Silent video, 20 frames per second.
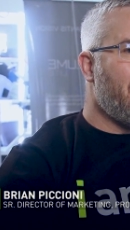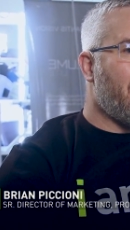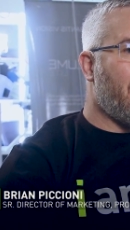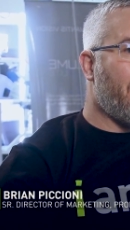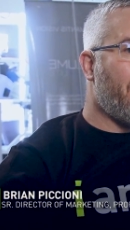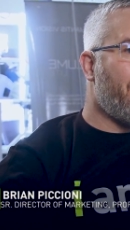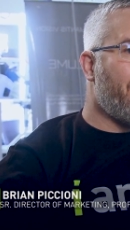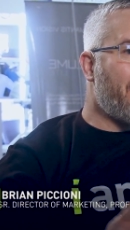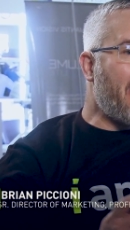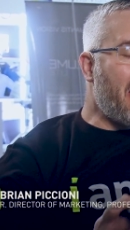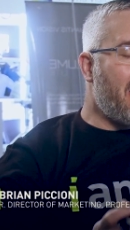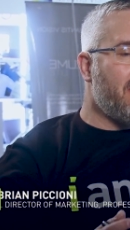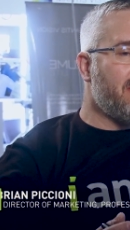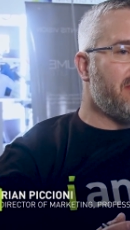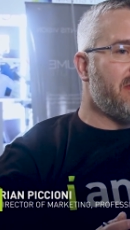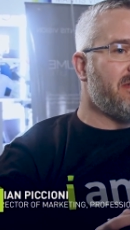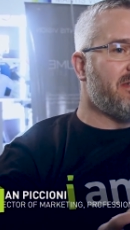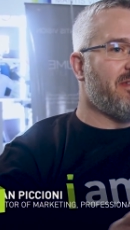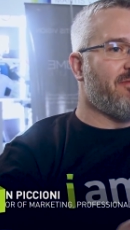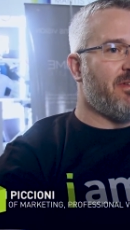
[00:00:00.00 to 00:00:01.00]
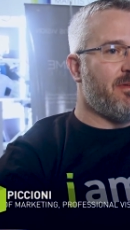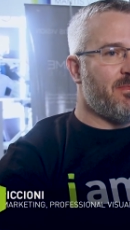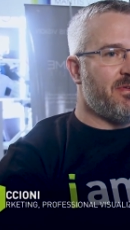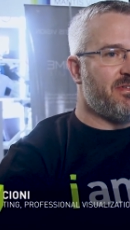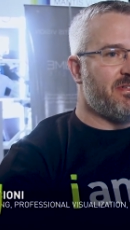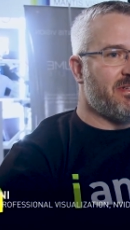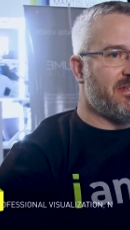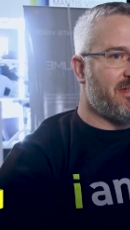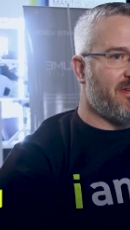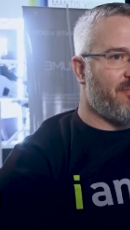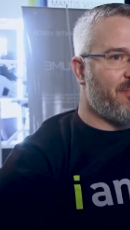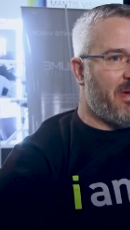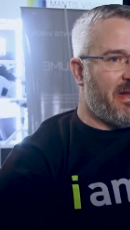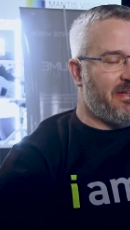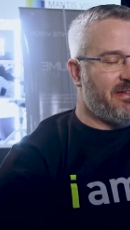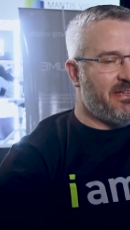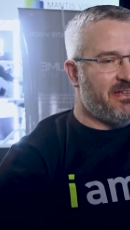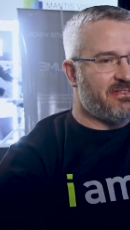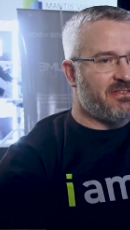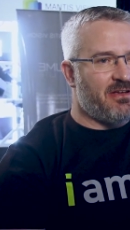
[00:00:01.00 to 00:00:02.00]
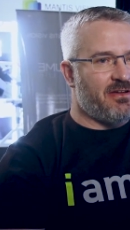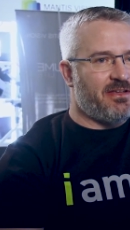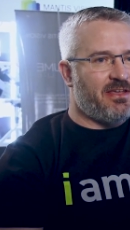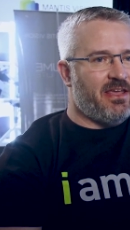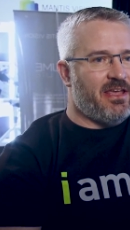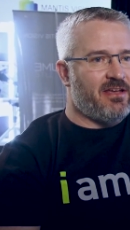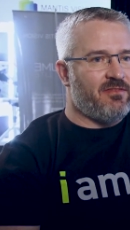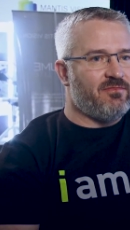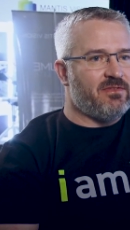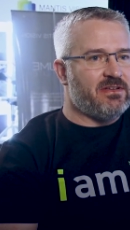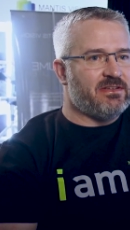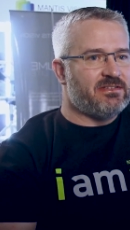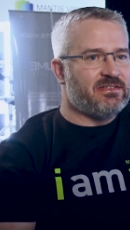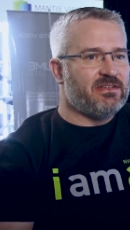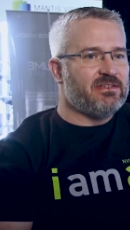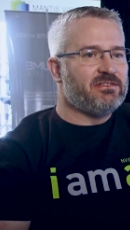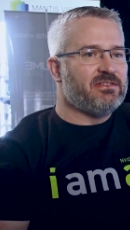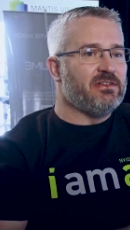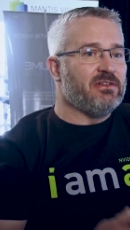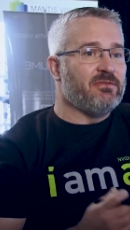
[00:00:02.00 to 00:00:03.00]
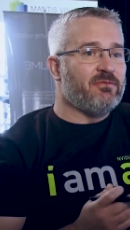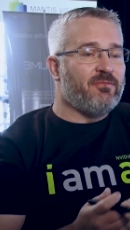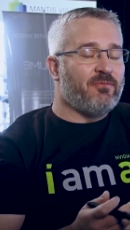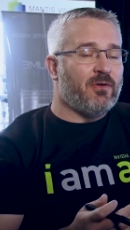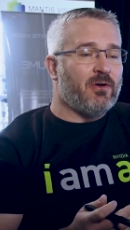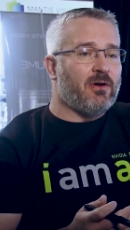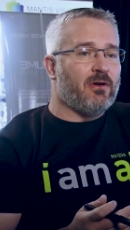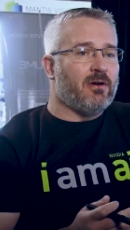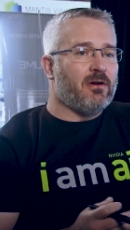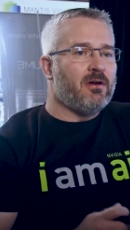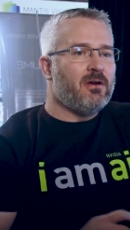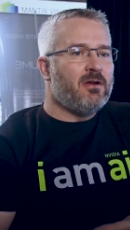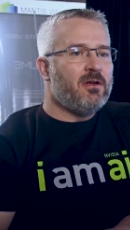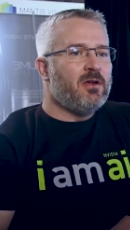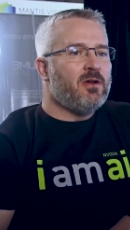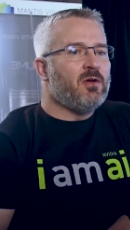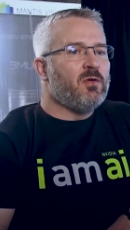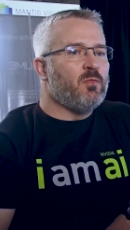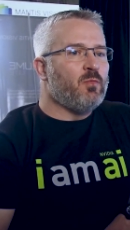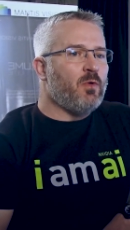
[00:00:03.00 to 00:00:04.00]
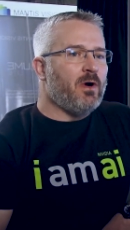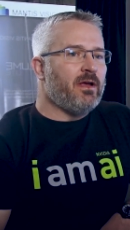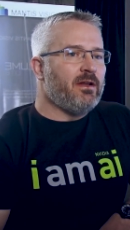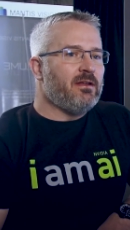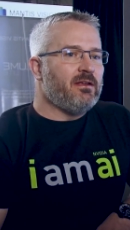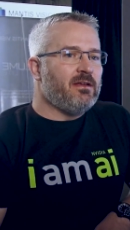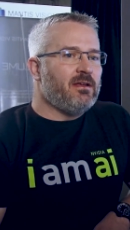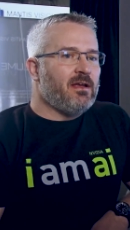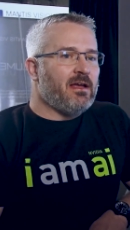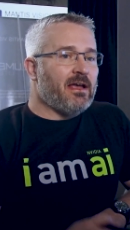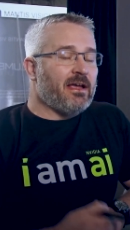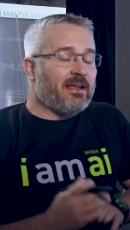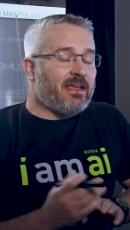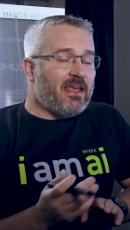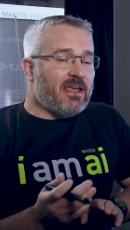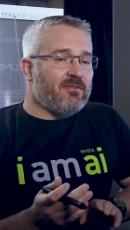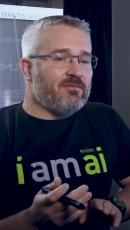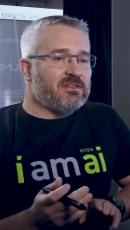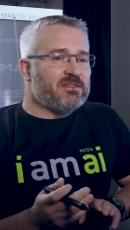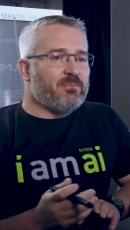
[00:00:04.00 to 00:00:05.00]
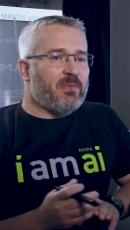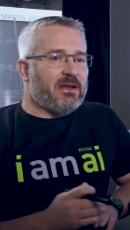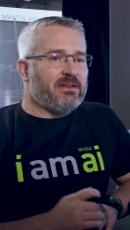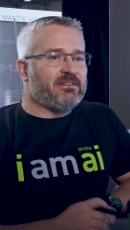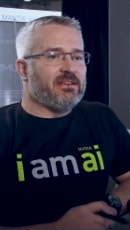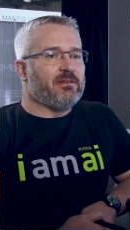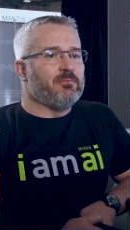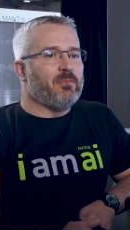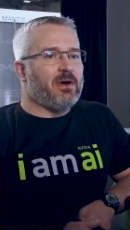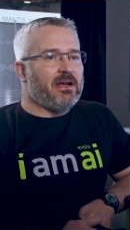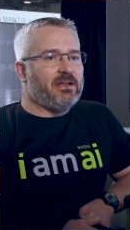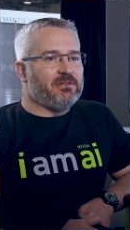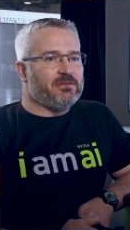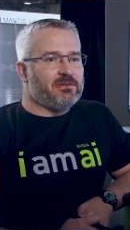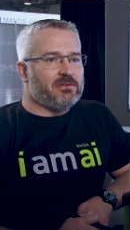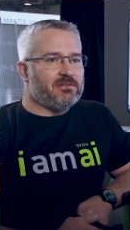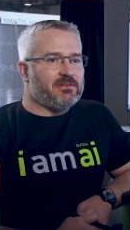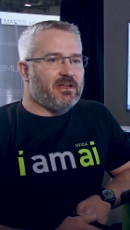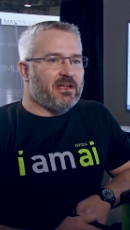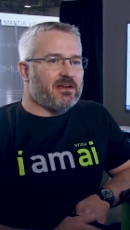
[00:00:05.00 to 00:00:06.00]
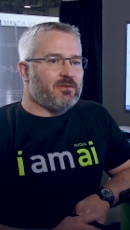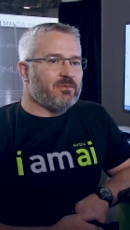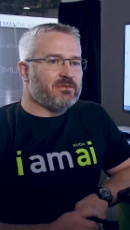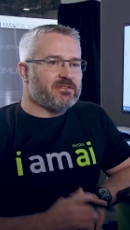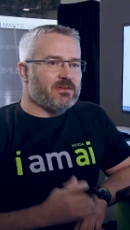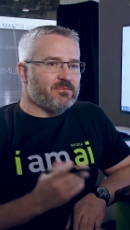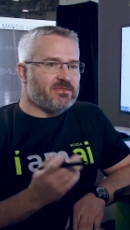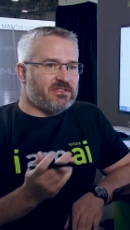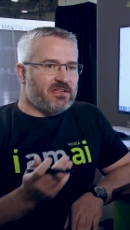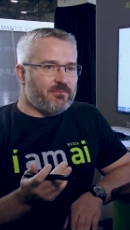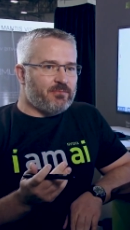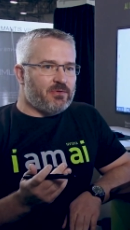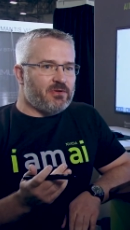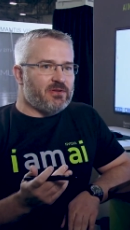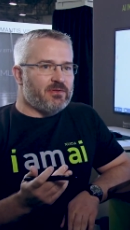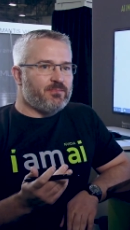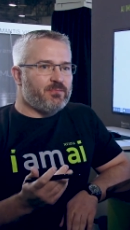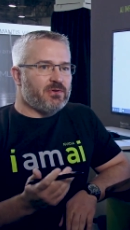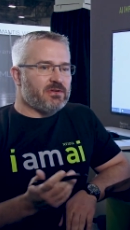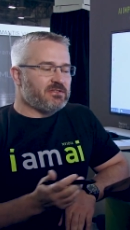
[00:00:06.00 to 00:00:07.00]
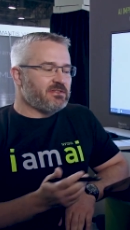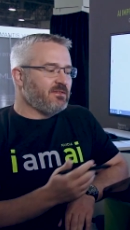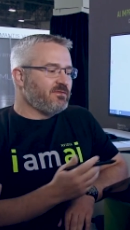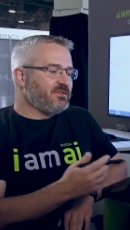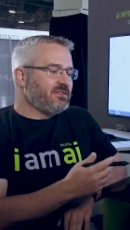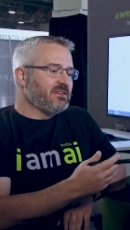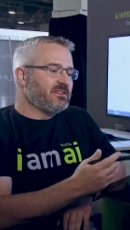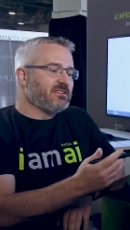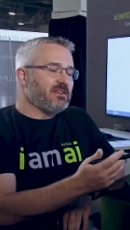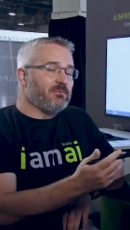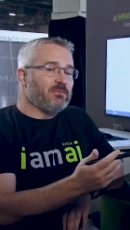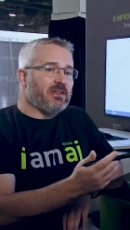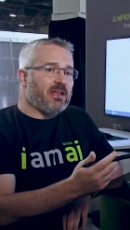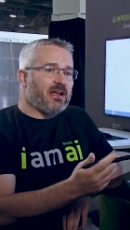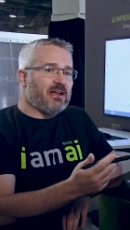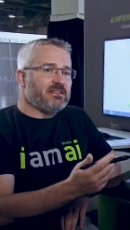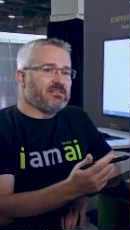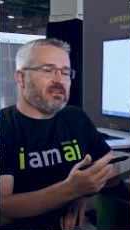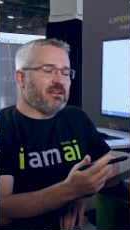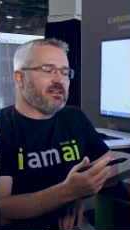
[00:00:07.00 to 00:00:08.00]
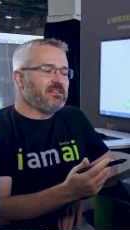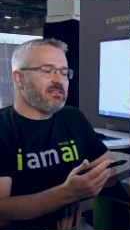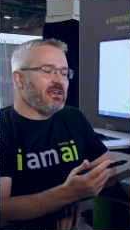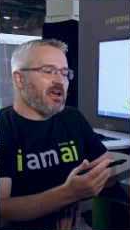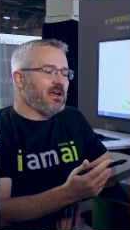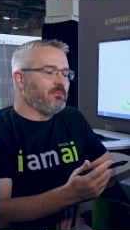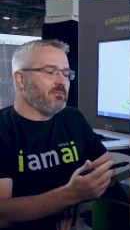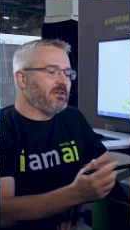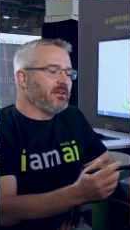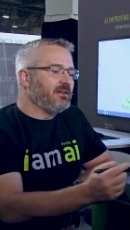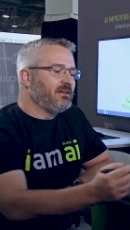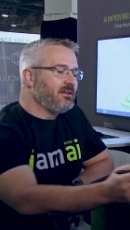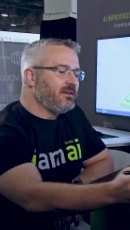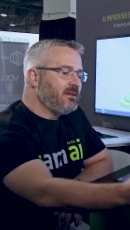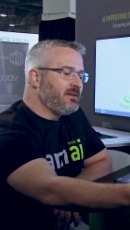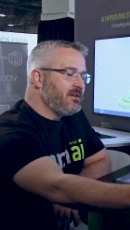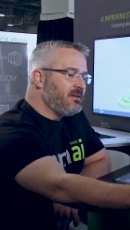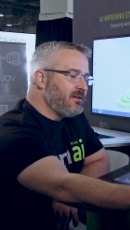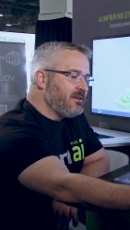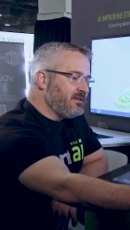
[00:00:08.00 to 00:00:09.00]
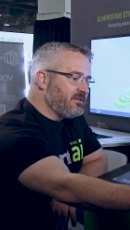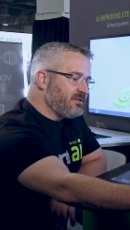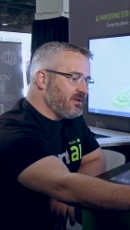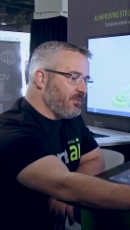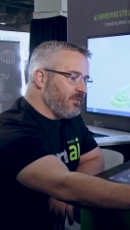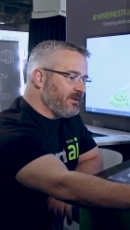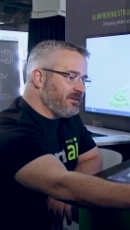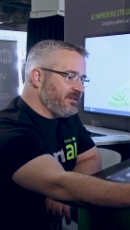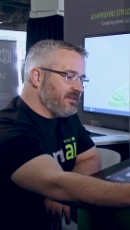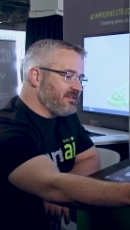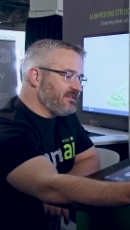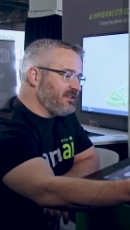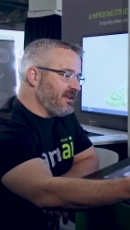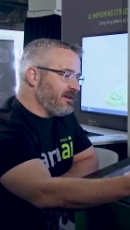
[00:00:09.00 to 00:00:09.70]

on thousands of images of paintings on canvas to infer what a canvas painting might look like with some simple inputs of just some lines on a tablet. So with this